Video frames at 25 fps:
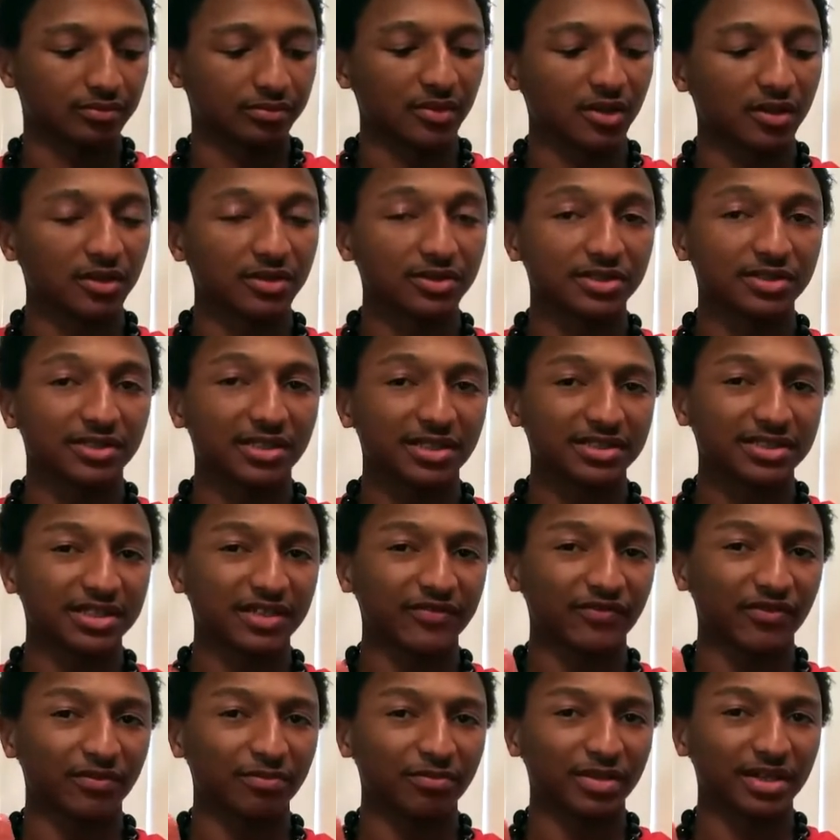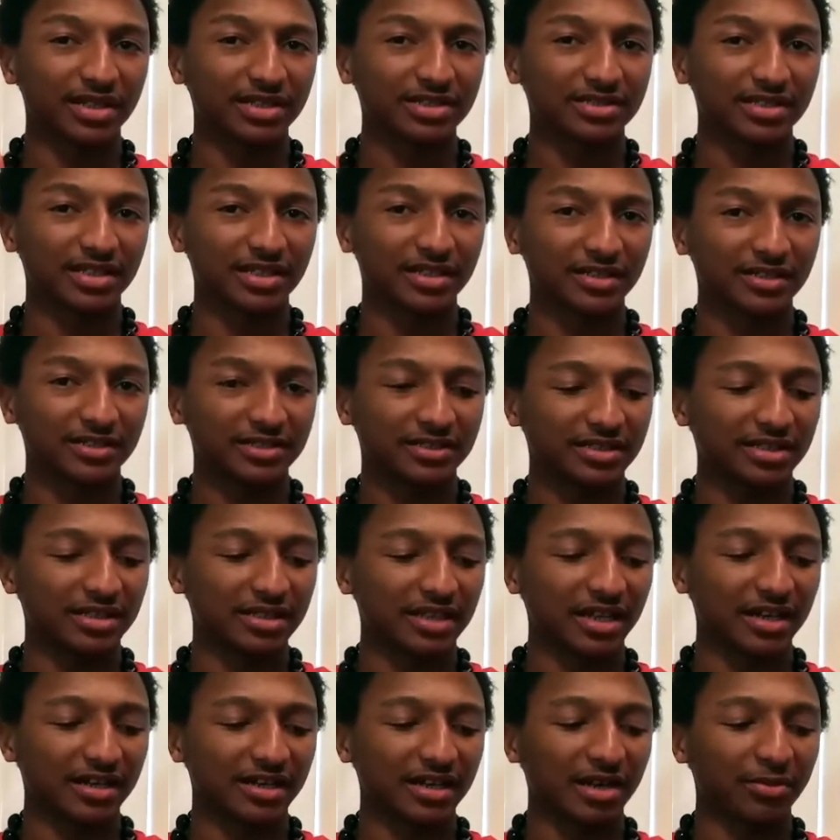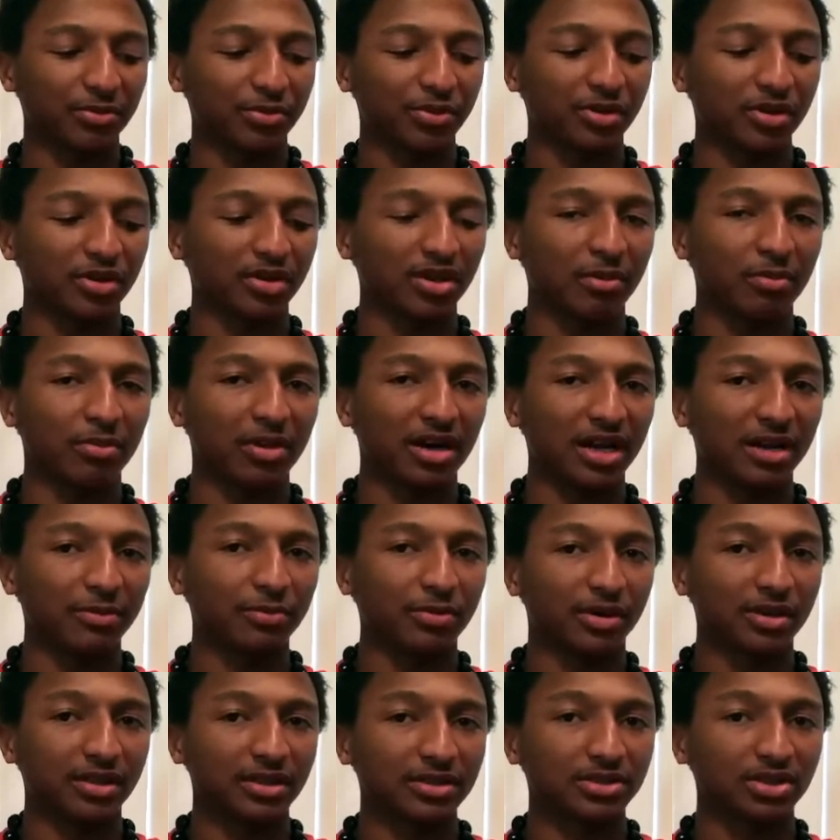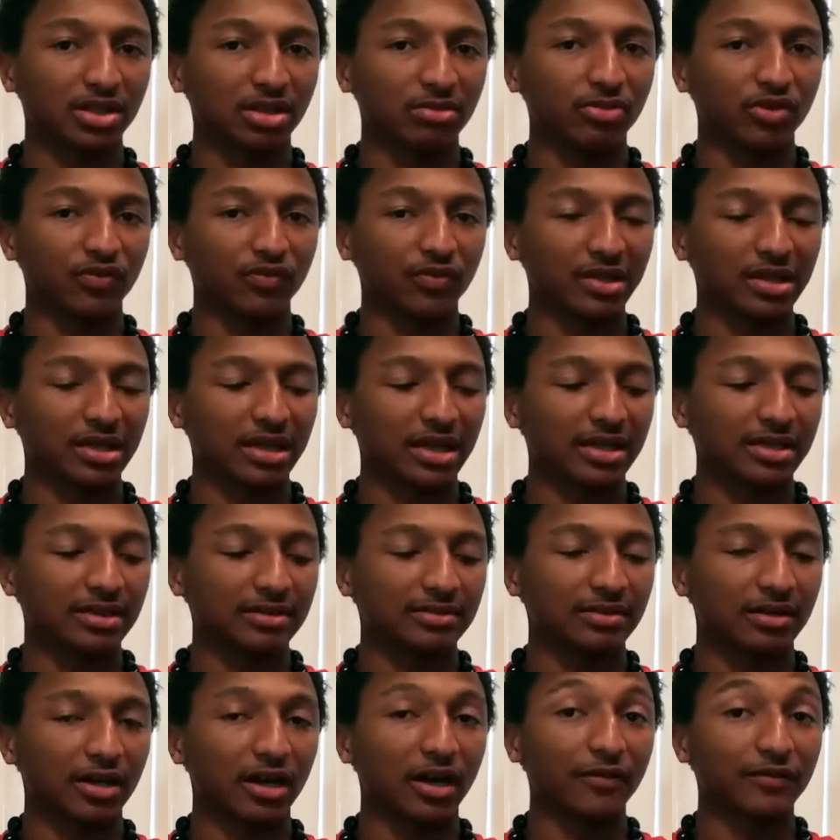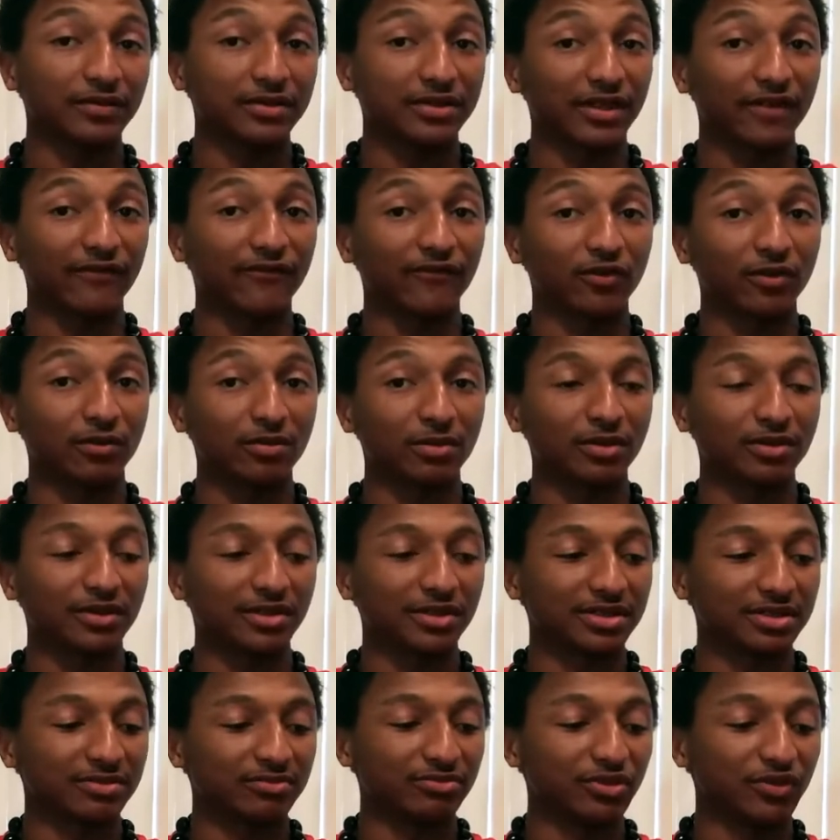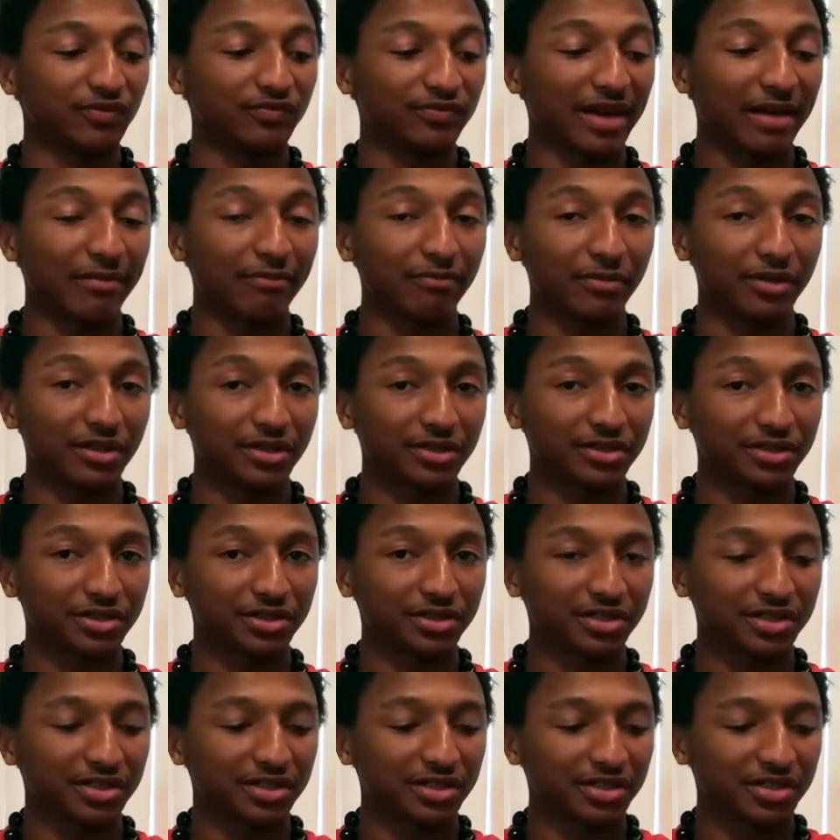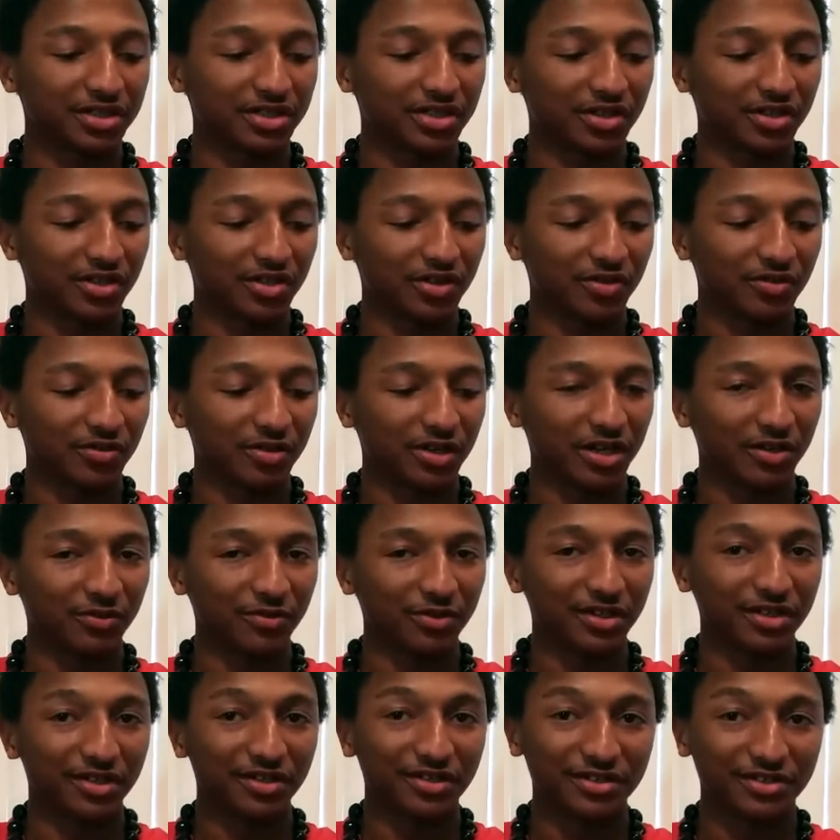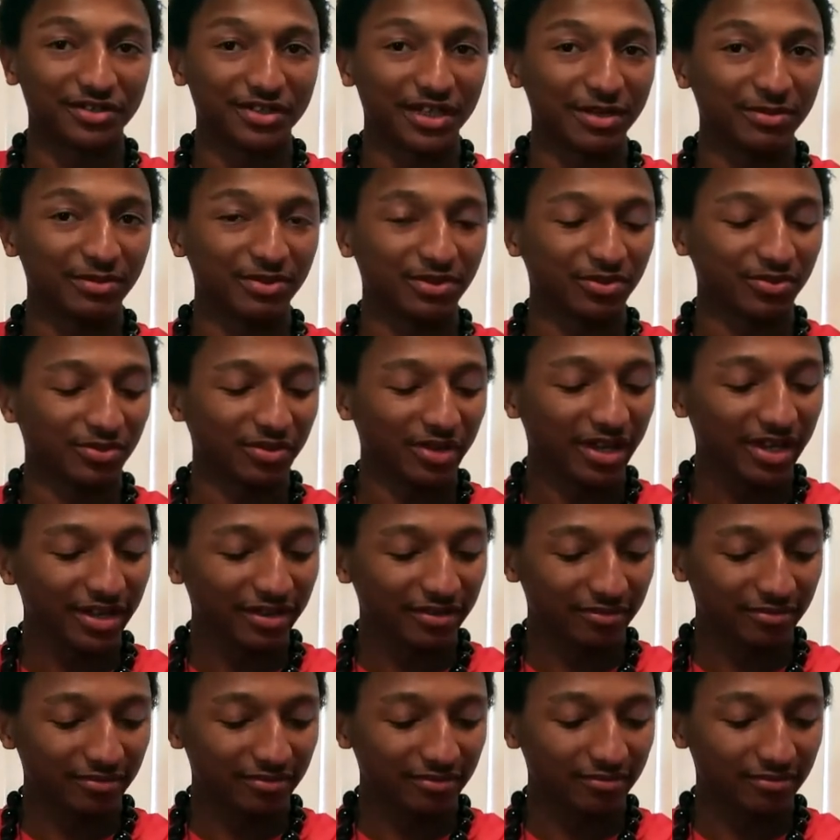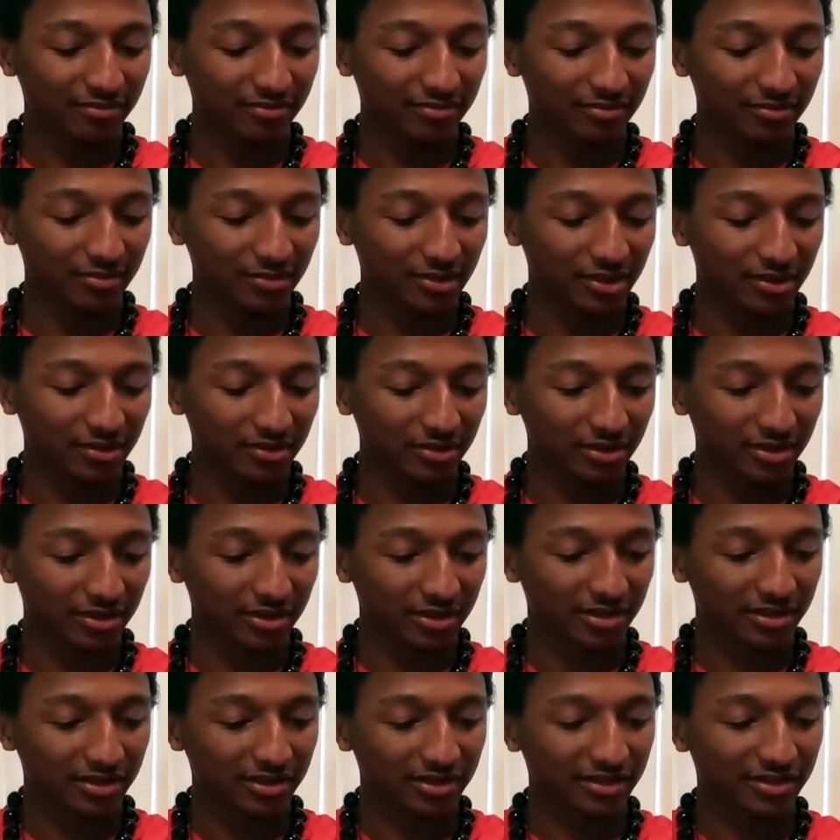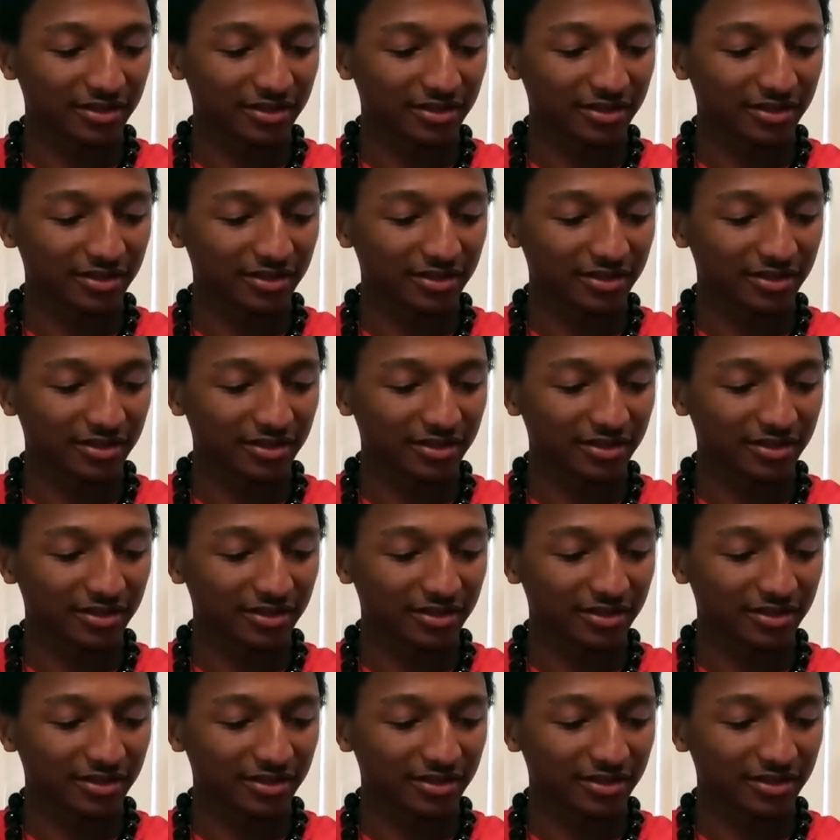Also, they say for best thing is to not put on a body part that's gonna move a lot. Obviously, a form one doesn't move that much. We're getting this table wet. Literally.